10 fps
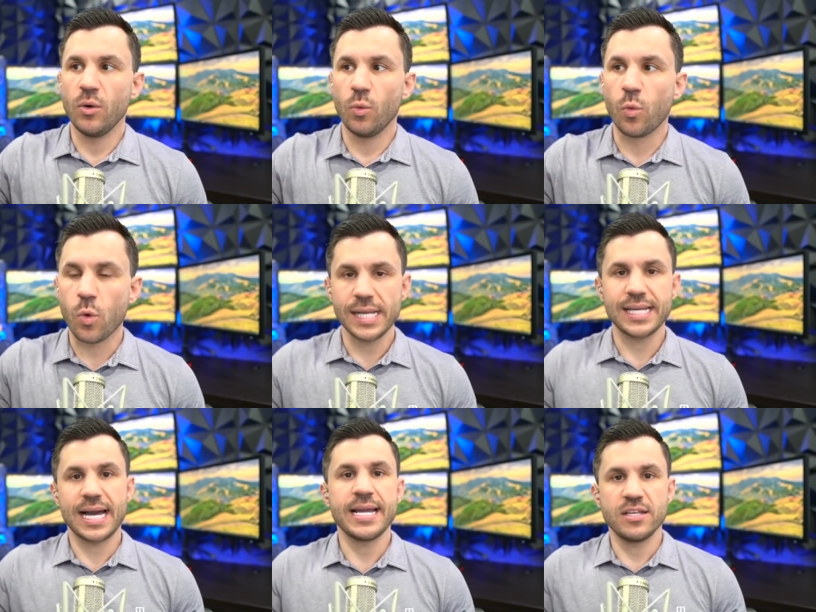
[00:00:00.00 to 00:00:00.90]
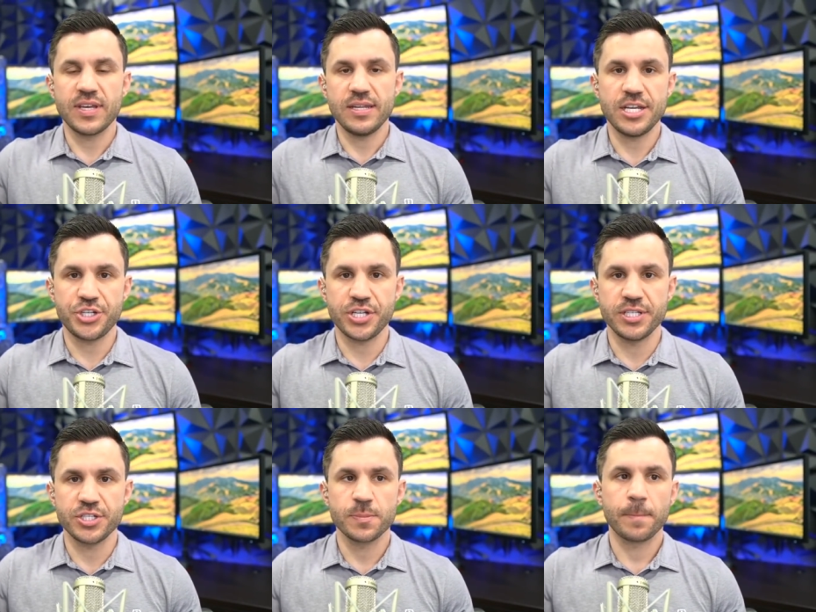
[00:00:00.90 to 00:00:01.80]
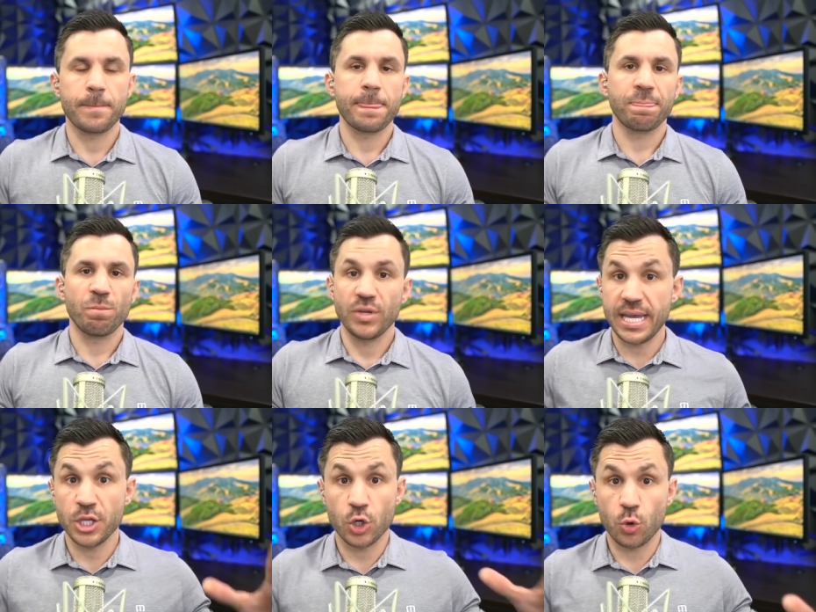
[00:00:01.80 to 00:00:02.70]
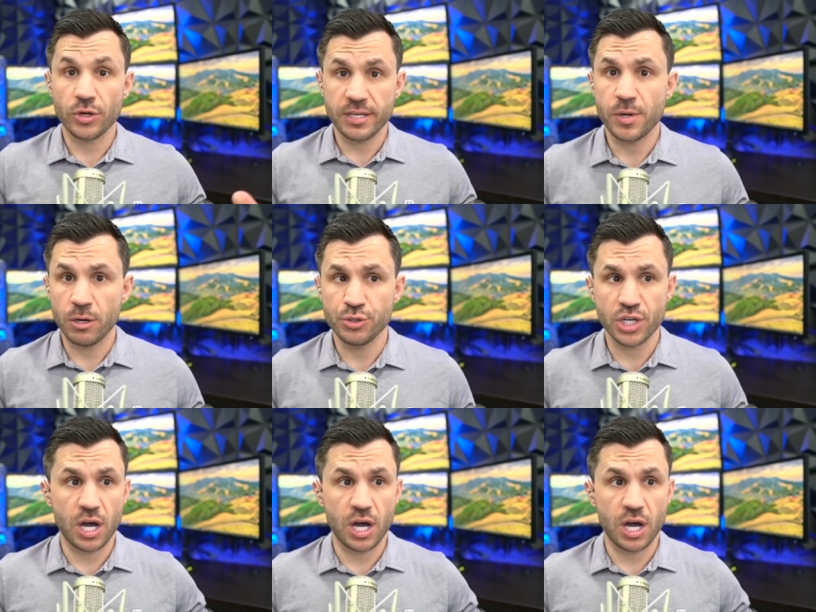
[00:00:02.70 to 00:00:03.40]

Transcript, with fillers: What kind of conditions can the court impose